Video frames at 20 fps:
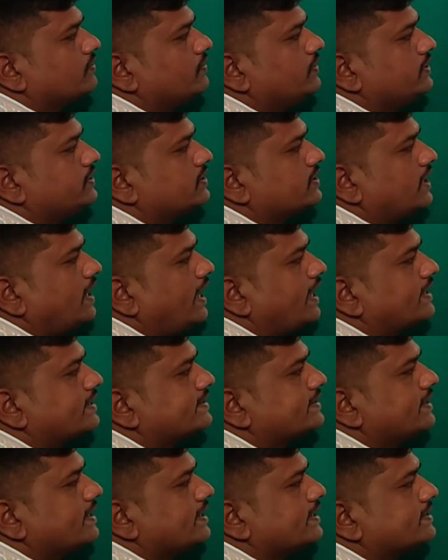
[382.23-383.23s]
which
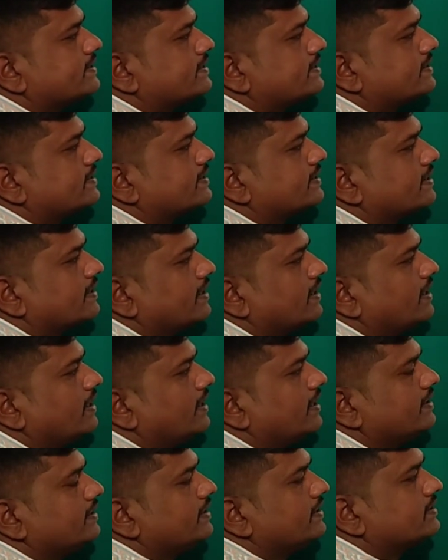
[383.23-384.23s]
exists.
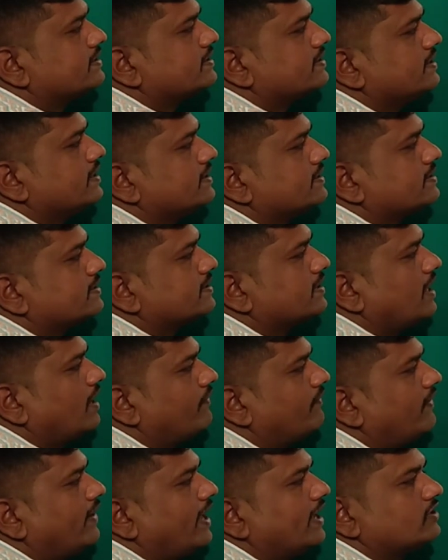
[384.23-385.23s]
This
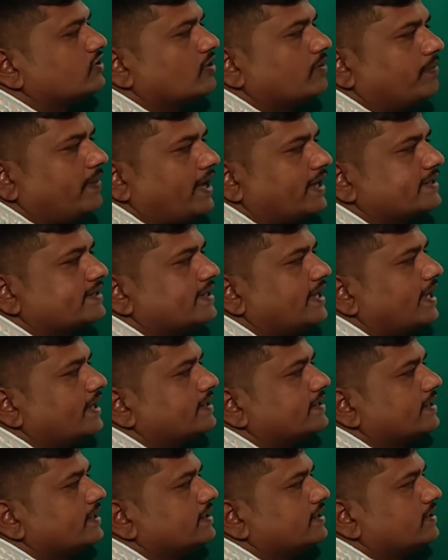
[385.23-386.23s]
f dash of x
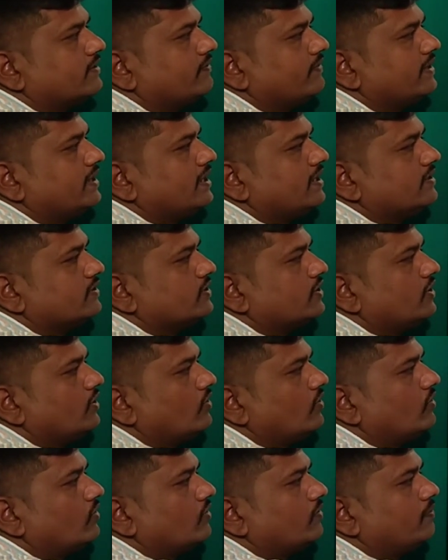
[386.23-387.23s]
exists within
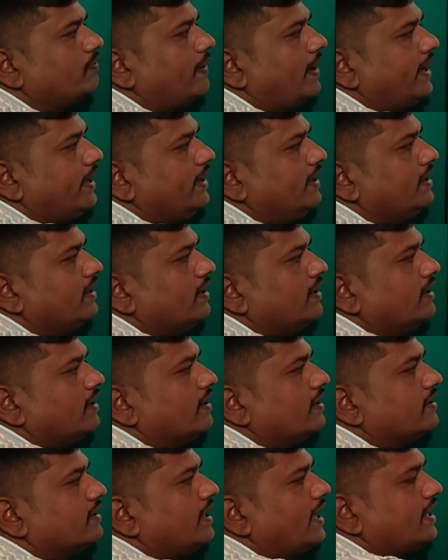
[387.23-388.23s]
0 to pi.
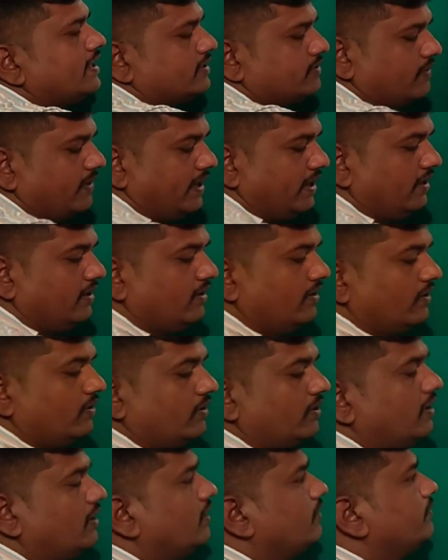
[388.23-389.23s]
That's why
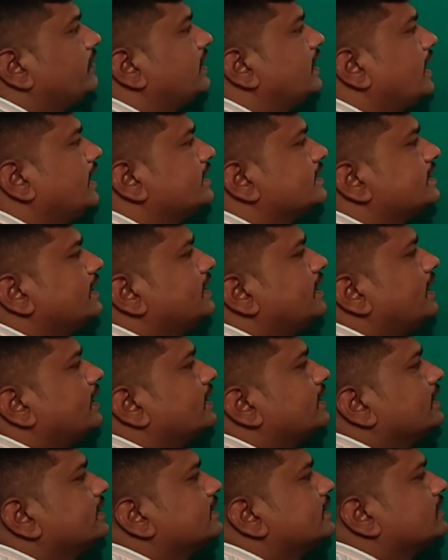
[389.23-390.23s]
we can say
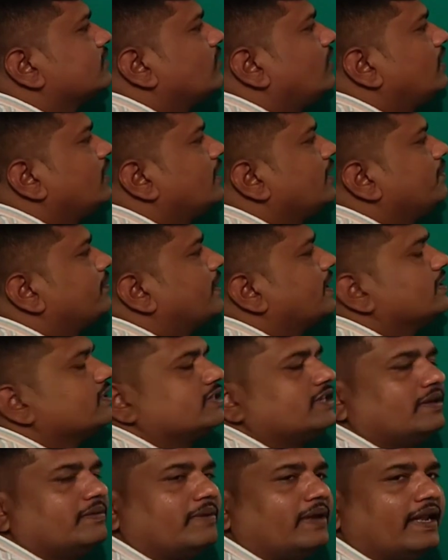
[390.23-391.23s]
that this is what
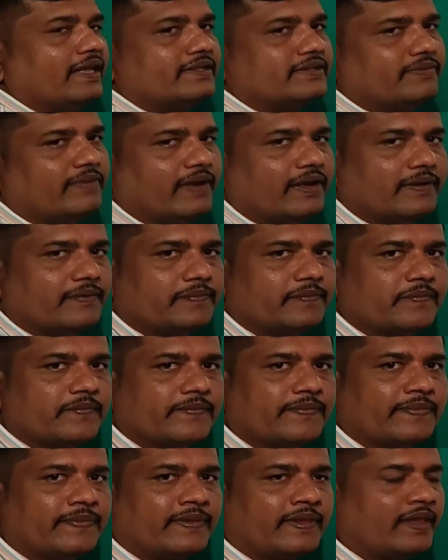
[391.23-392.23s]
differentiable as well.
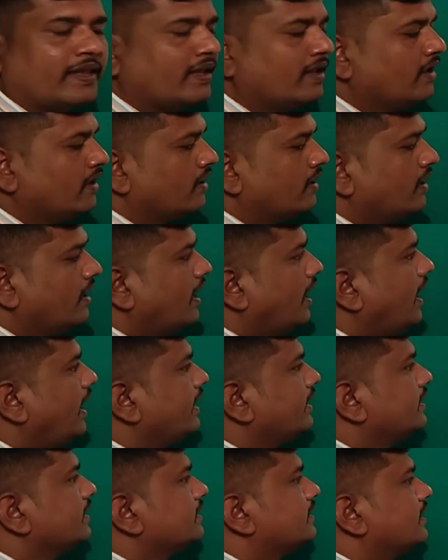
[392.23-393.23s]

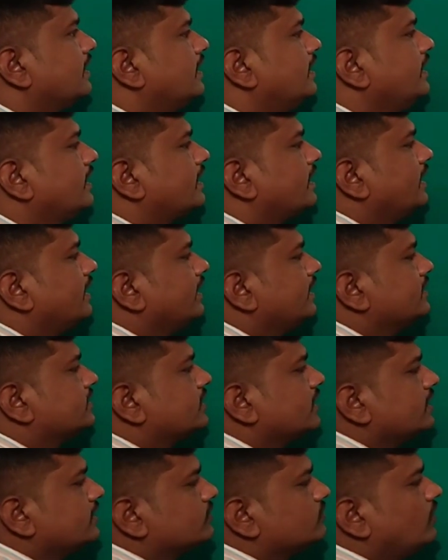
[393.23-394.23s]
And the third
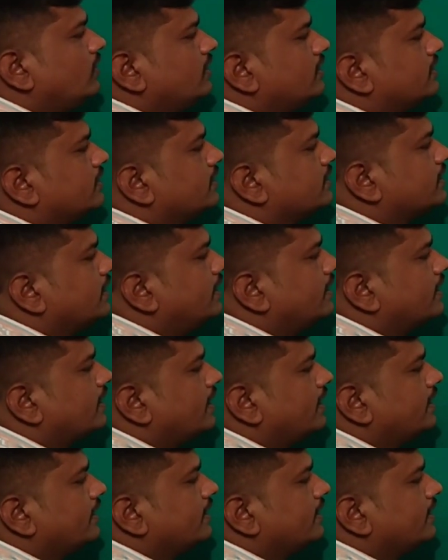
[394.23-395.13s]
condition is what? The third